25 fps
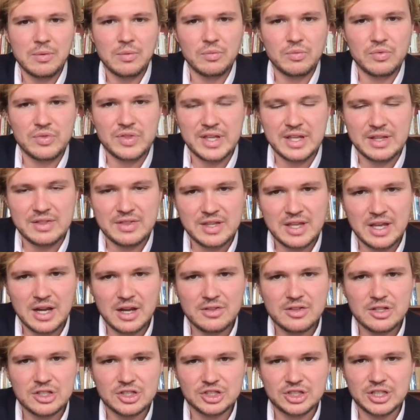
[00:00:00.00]
The
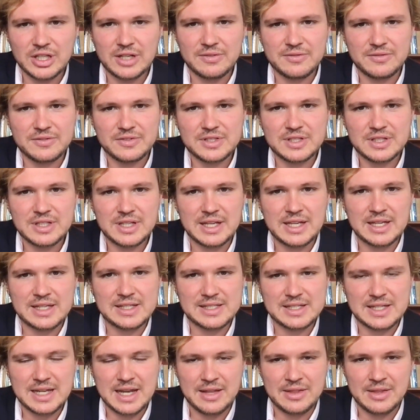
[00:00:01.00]
other shift
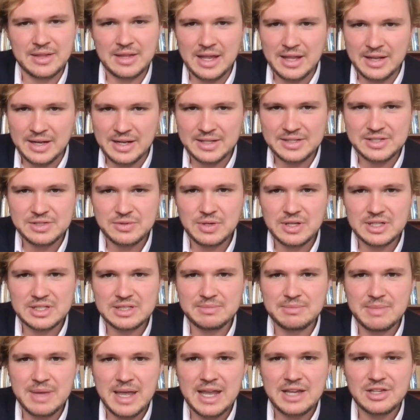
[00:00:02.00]
is, and it's quite a
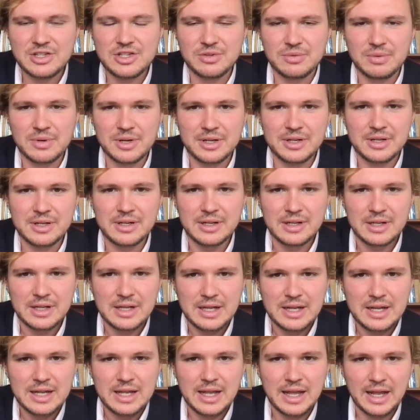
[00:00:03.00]
major one,
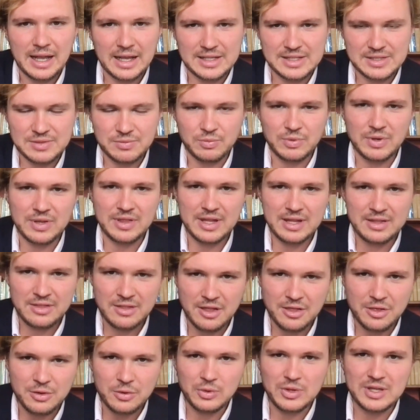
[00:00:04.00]
is within
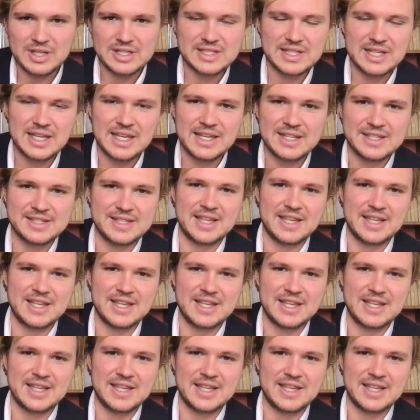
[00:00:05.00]
the three Cs.